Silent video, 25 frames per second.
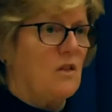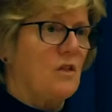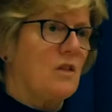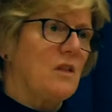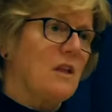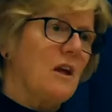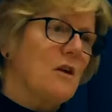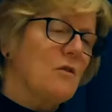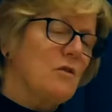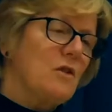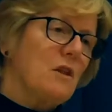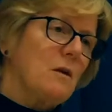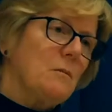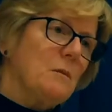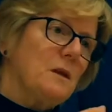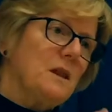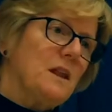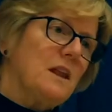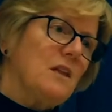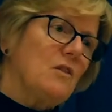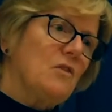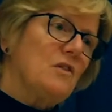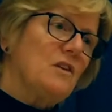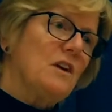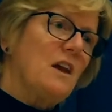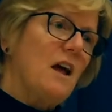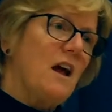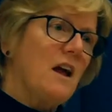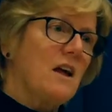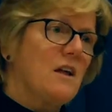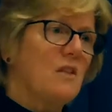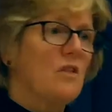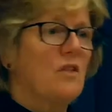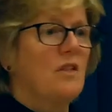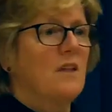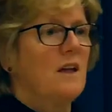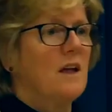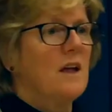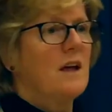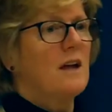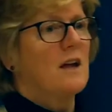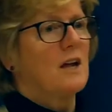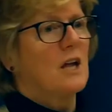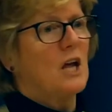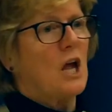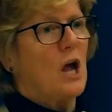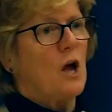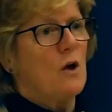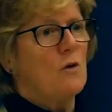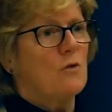So some of these nice,
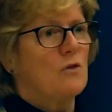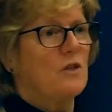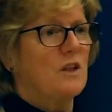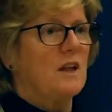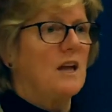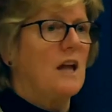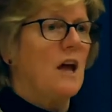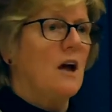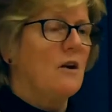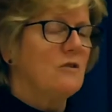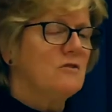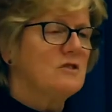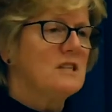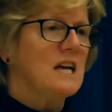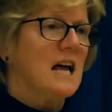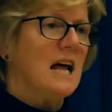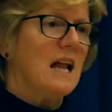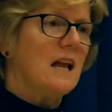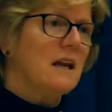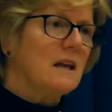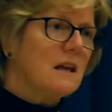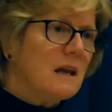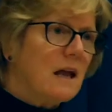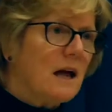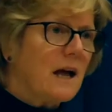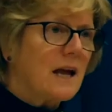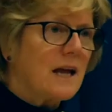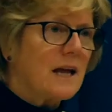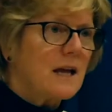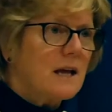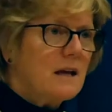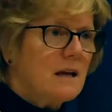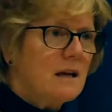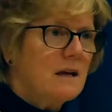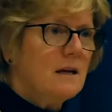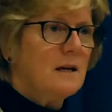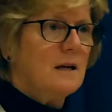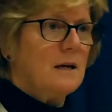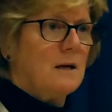cozy hotel-like